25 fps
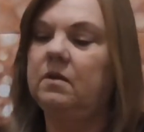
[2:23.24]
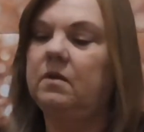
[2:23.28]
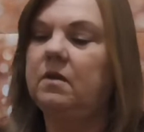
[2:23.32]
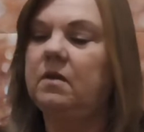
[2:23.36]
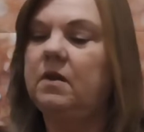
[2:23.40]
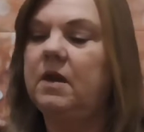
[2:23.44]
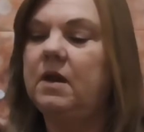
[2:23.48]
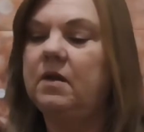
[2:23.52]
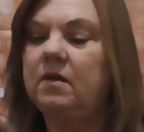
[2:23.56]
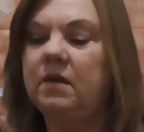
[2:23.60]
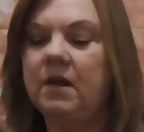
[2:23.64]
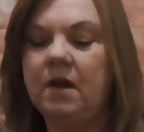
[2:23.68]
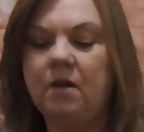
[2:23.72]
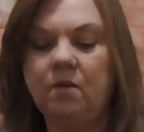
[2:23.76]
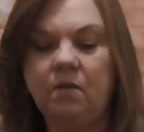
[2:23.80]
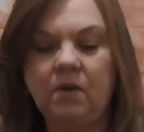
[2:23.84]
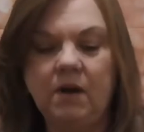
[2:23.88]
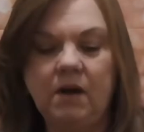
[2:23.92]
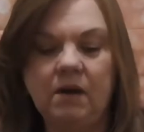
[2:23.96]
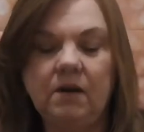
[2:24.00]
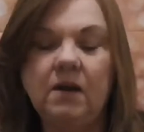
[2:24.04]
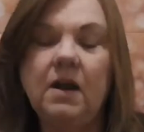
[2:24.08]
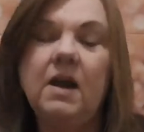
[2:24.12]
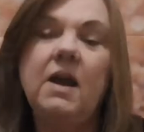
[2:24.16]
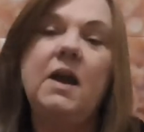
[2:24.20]
So that's that
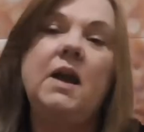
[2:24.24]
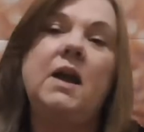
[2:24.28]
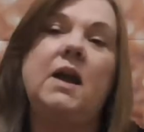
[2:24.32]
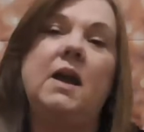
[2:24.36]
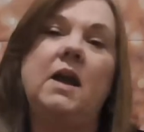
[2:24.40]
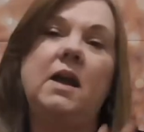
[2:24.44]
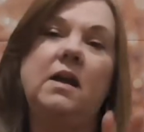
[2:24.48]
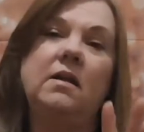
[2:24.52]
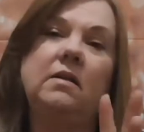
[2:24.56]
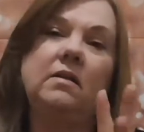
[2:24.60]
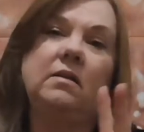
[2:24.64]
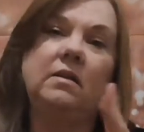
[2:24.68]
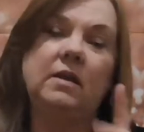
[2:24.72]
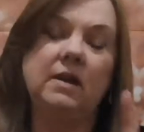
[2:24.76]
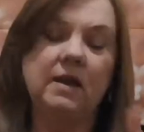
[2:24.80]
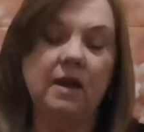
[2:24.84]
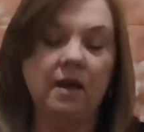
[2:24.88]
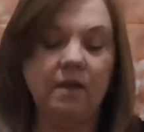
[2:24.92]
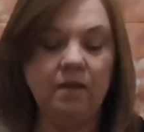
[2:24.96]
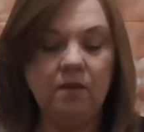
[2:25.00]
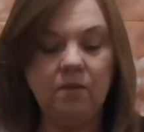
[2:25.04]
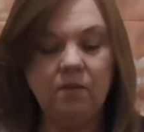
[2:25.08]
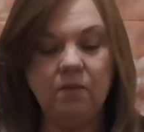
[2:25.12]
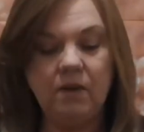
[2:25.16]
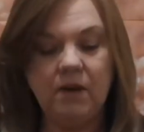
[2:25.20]
one, and the
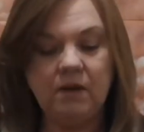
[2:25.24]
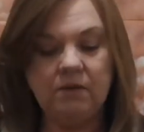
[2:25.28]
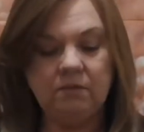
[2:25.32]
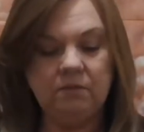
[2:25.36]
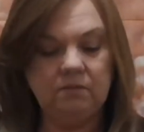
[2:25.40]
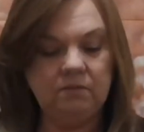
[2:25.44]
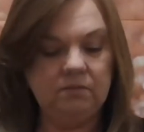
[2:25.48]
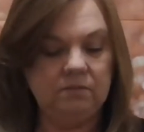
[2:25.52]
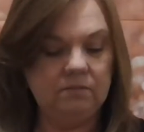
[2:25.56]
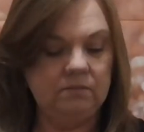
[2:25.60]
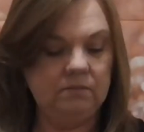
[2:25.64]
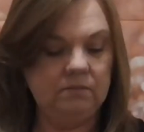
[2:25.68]
other one